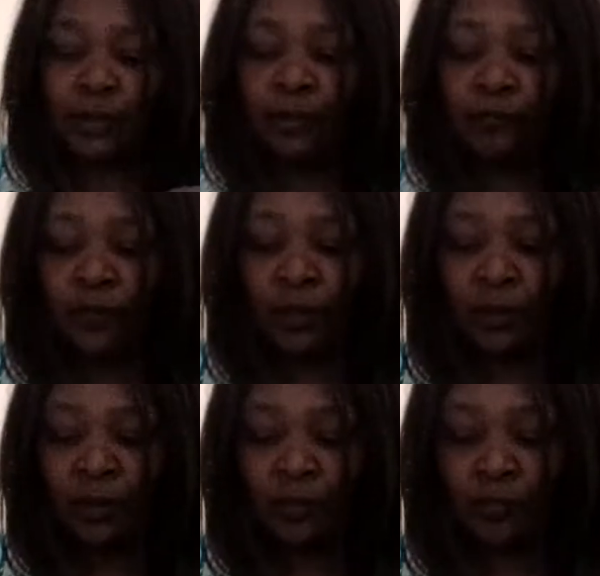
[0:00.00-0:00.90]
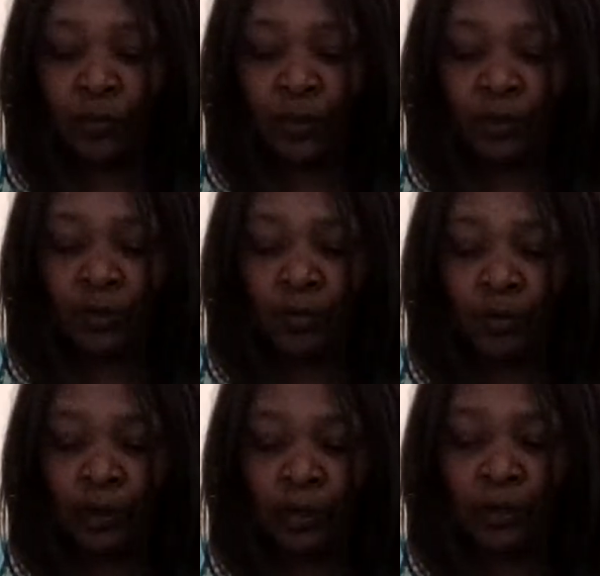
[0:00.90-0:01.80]
a feel of what you
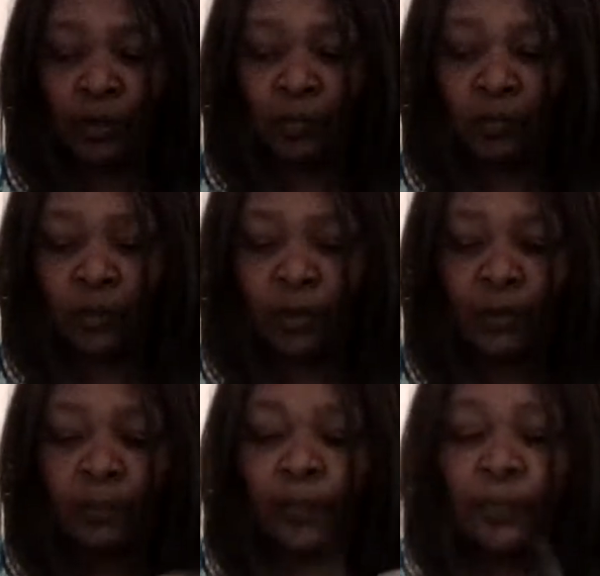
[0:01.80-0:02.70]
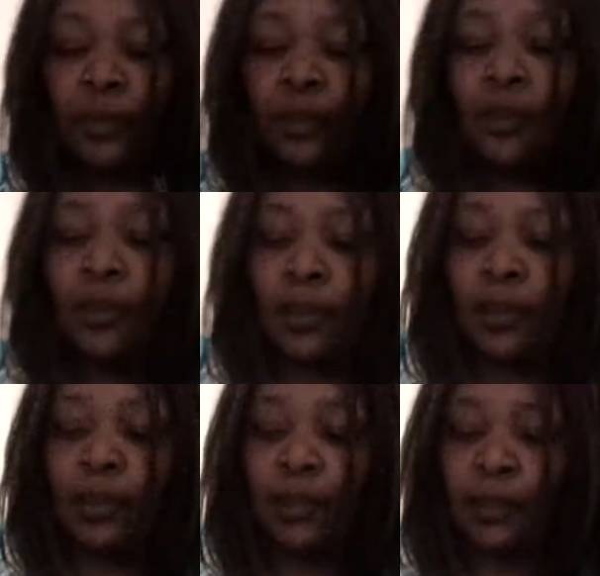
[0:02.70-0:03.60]
want and don't want.
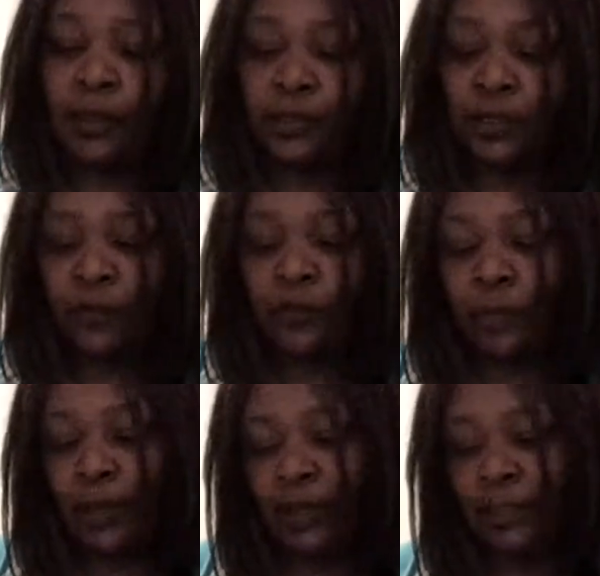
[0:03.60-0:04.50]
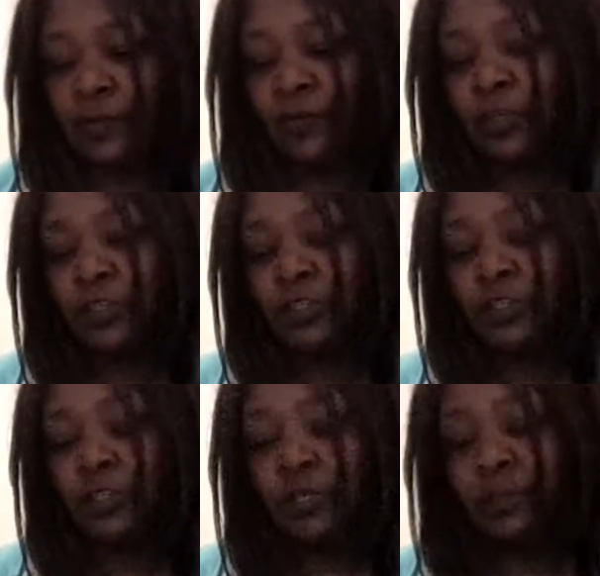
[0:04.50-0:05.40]
And like I said, everybody's vision
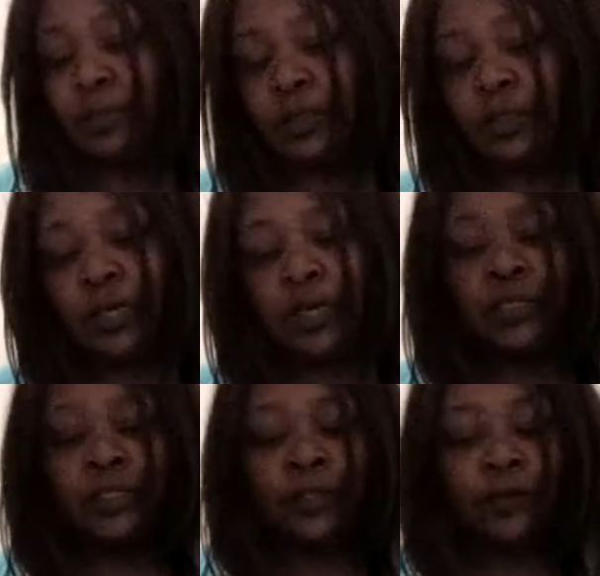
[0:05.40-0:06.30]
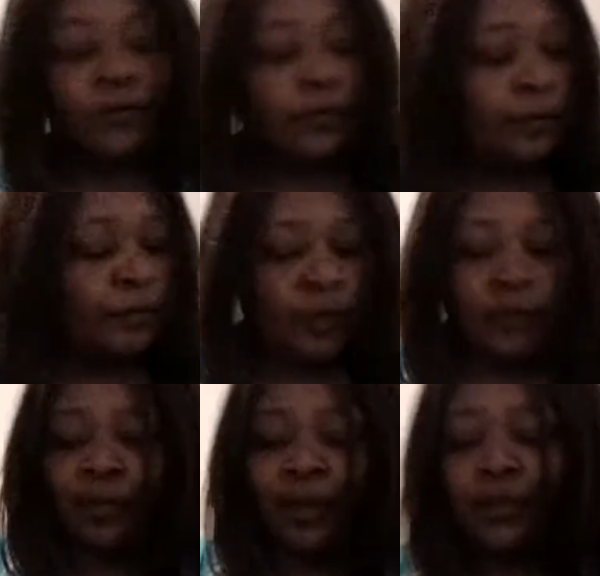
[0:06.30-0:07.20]
is going to be a touch different.
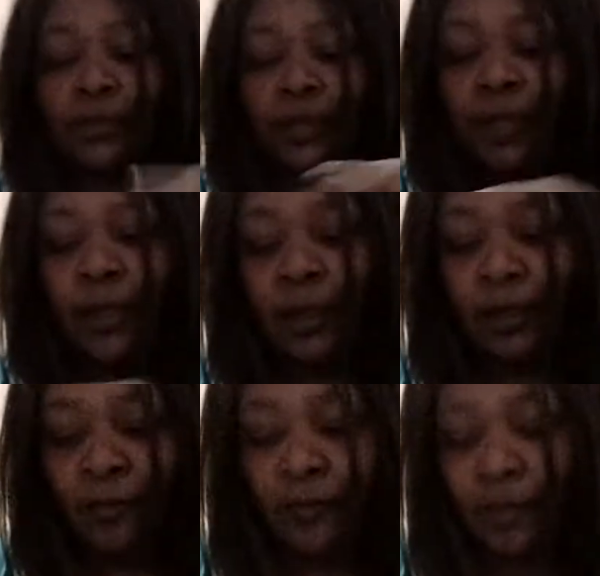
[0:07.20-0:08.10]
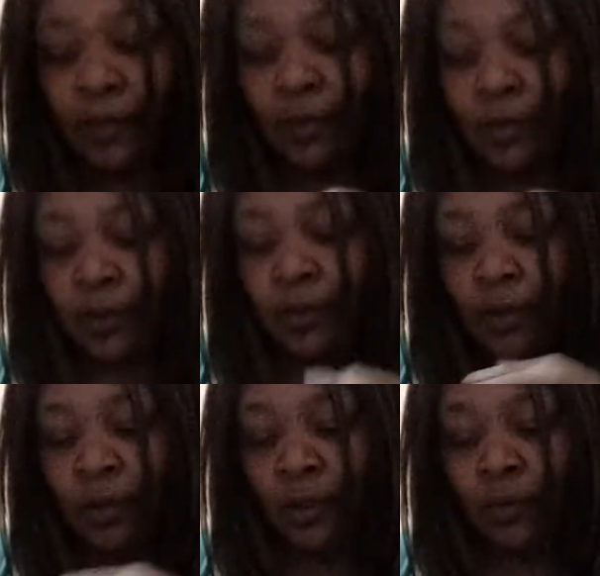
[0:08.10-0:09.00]
Everybody's going to have
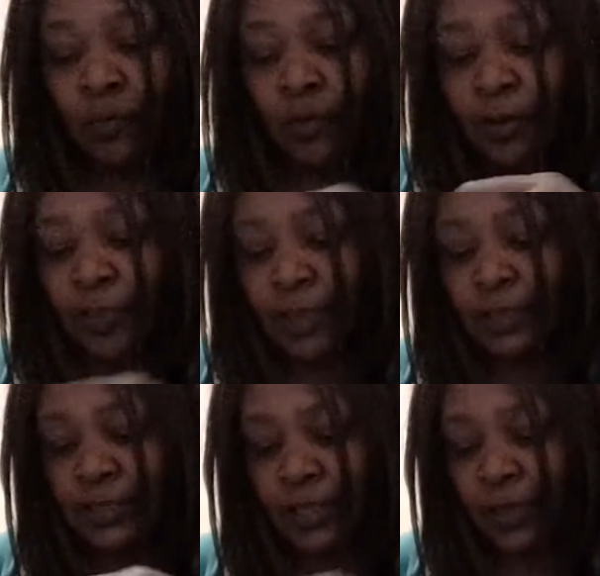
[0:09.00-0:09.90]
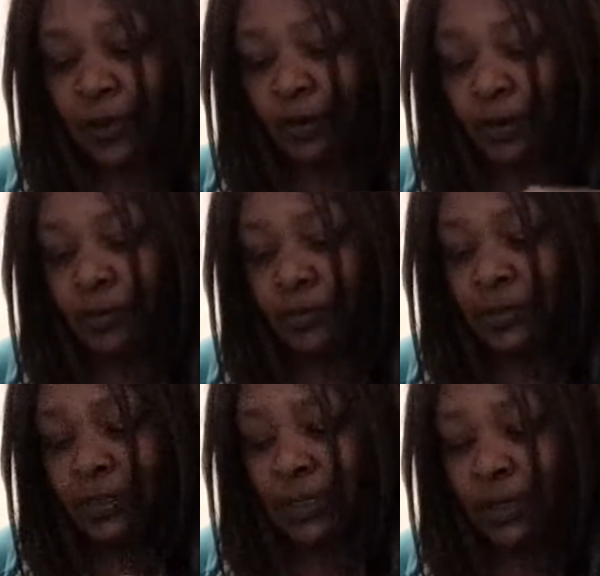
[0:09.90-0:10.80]
like where they see hair or don't
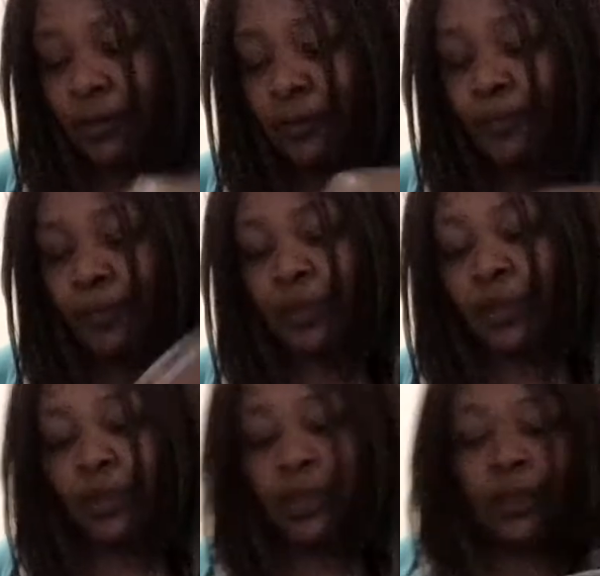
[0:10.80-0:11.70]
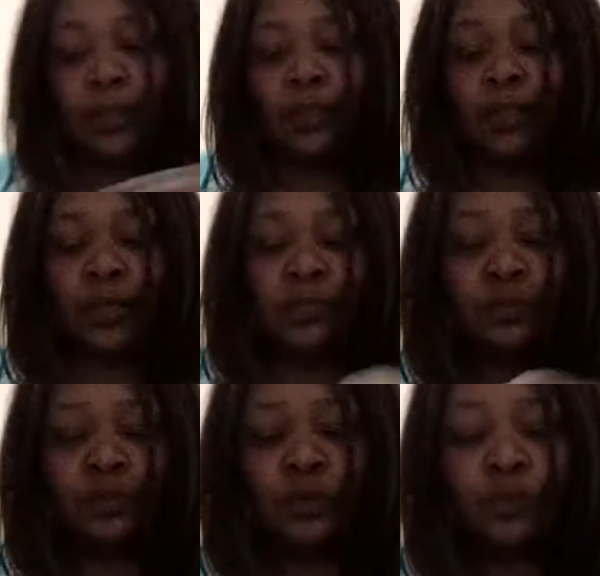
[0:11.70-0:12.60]
see hair, and that's
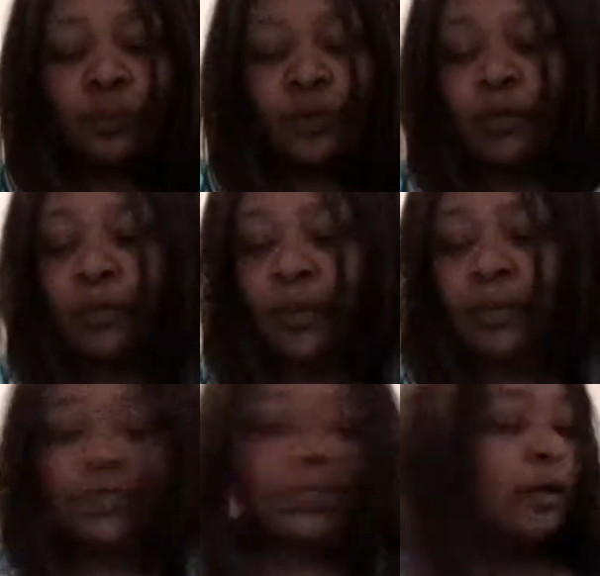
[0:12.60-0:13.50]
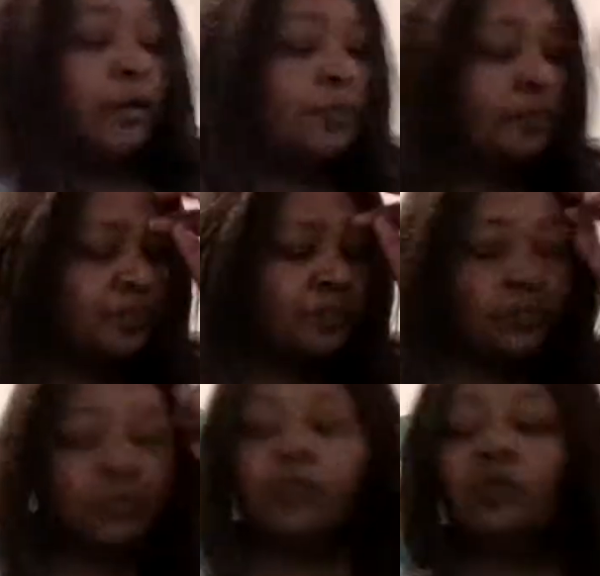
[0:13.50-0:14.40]
where you put your baby's hair,
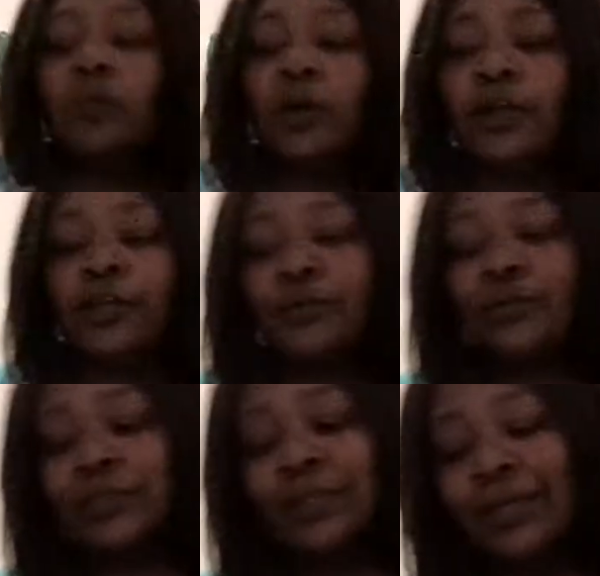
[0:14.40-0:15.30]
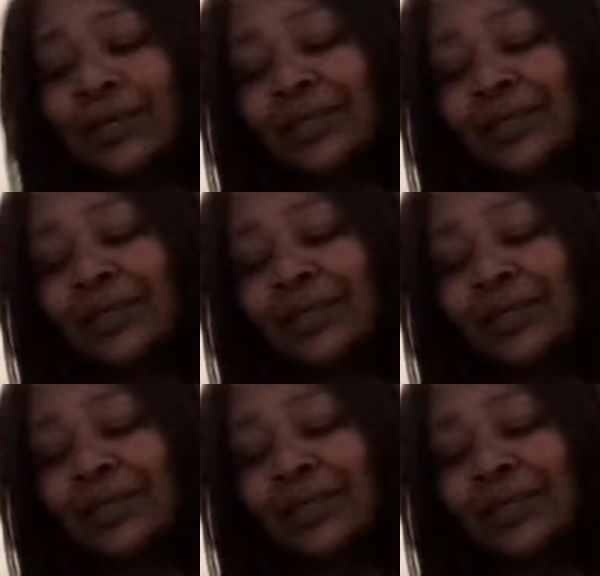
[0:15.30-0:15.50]
where you see it.